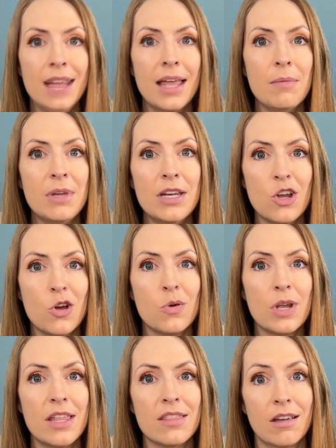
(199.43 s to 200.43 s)
let me know
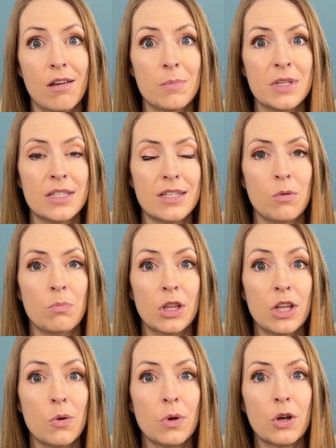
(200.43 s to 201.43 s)
in the comments down
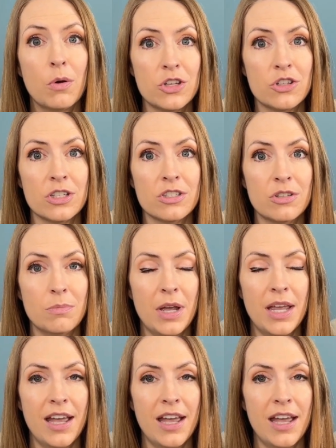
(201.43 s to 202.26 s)
below what questions you might